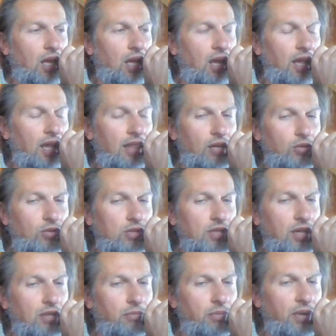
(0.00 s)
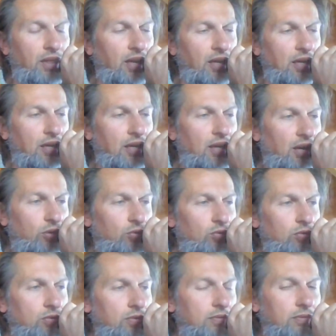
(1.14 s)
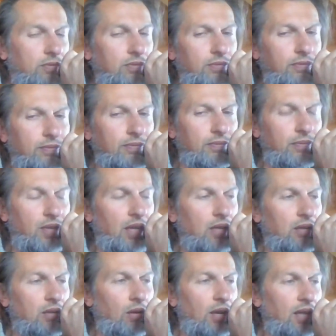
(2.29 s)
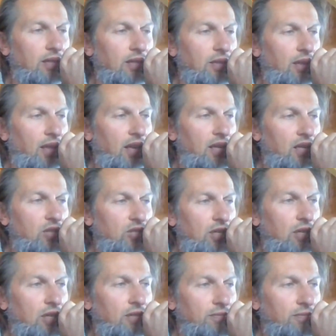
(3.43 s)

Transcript: And then we start breathing in and out and collecting the energy